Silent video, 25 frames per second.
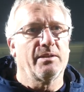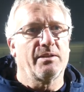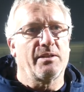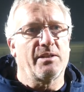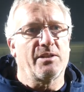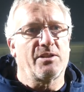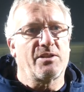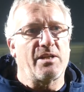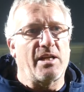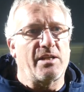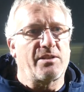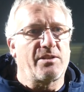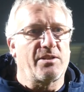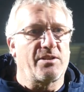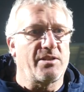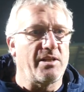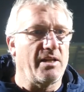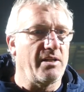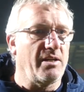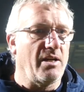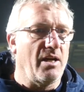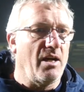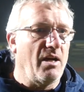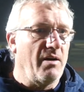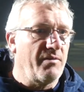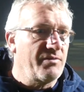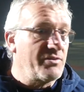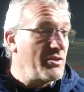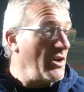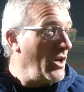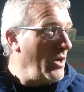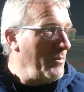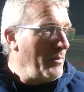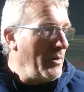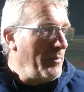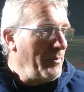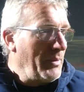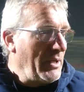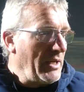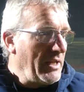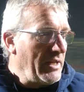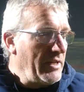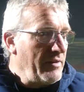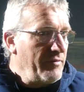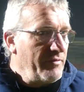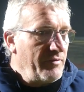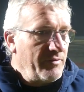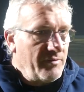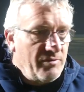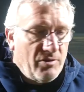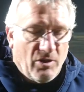The assessor said at half-time, I believe,